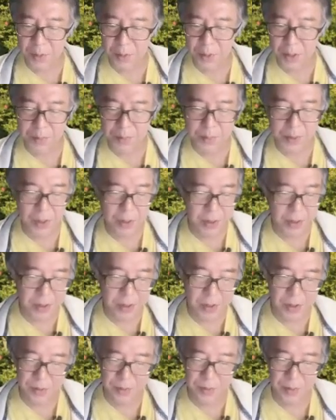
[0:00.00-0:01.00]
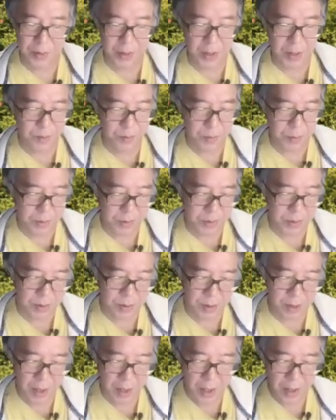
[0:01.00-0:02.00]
by p. This is very important.